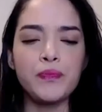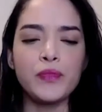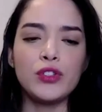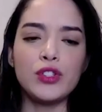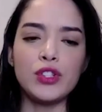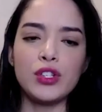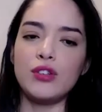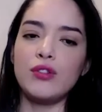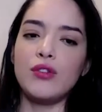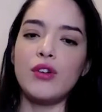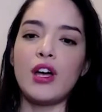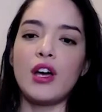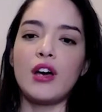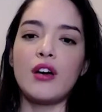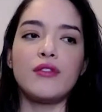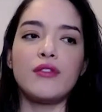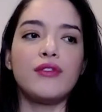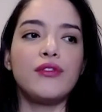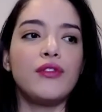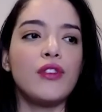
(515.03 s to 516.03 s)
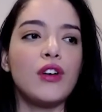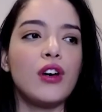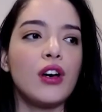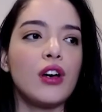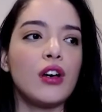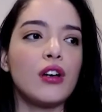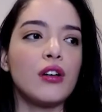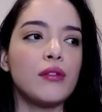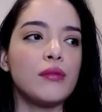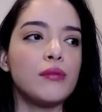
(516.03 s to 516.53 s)
Do you have
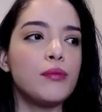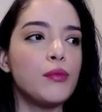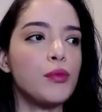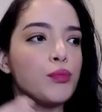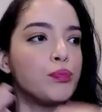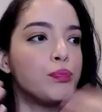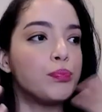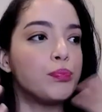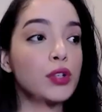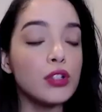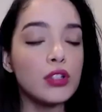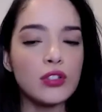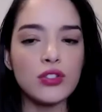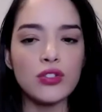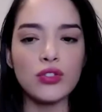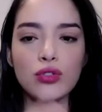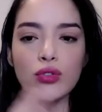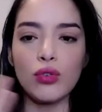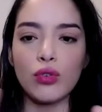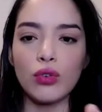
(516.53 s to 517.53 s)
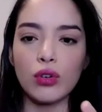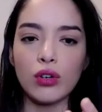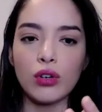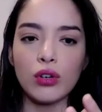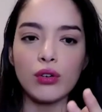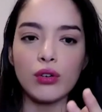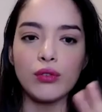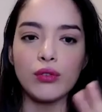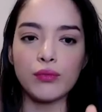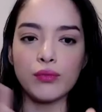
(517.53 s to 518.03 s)
books
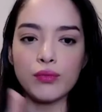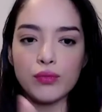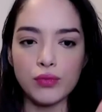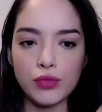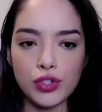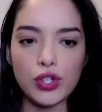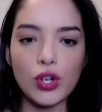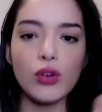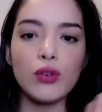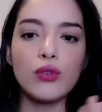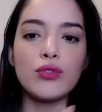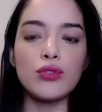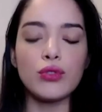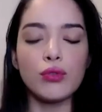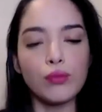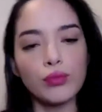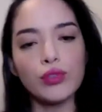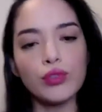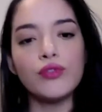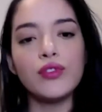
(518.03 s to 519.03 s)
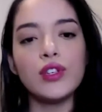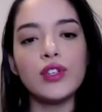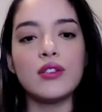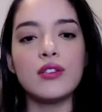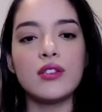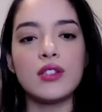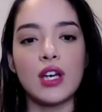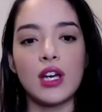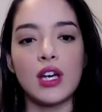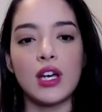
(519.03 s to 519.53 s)
or shows or movies
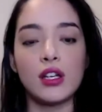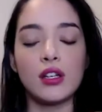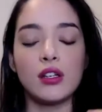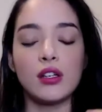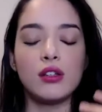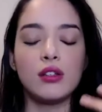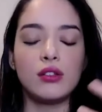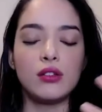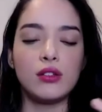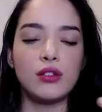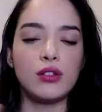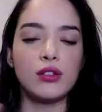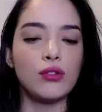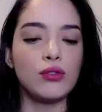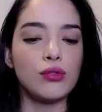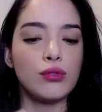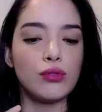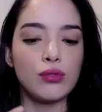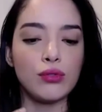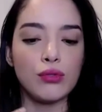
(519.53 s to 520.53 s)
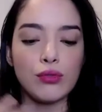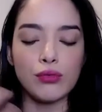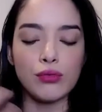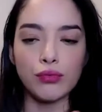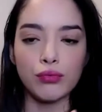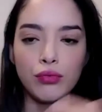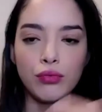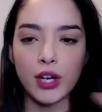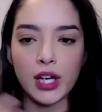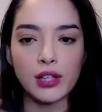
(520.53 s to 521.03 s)
that you
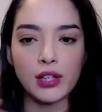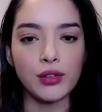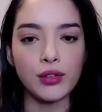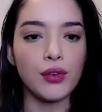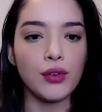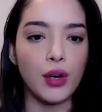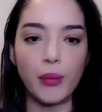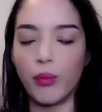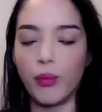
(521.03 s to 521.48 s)
read, grew up